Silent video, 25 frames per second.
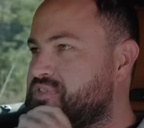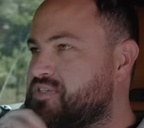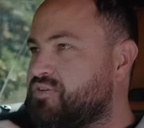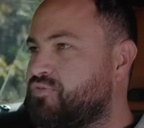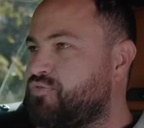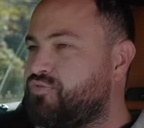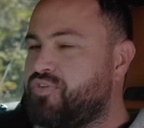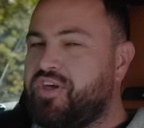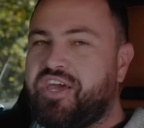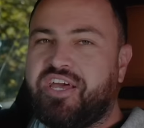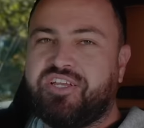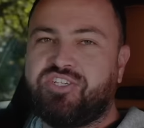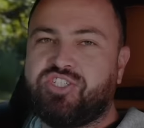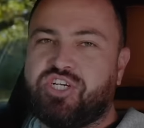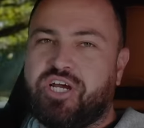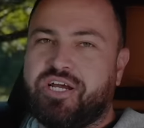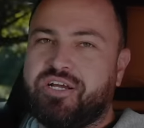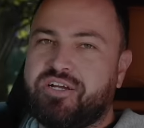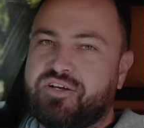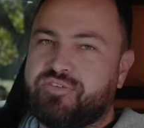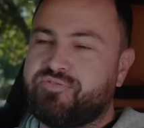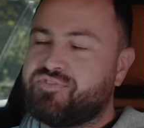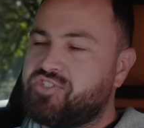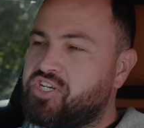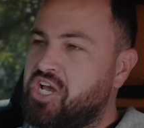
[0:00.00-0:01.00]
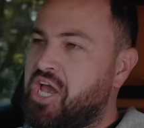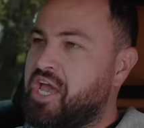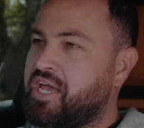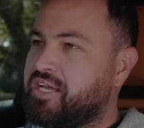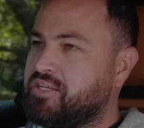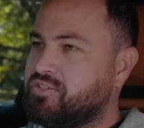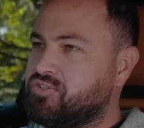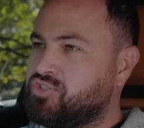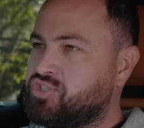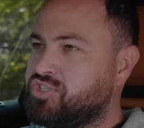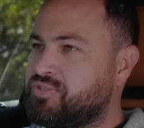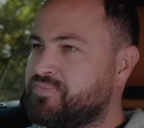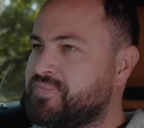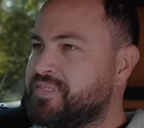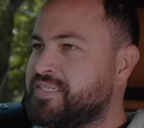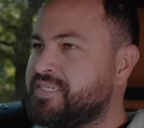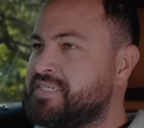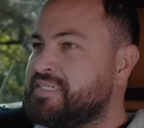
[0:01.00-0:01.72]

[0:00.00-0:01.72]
fair chunk of change.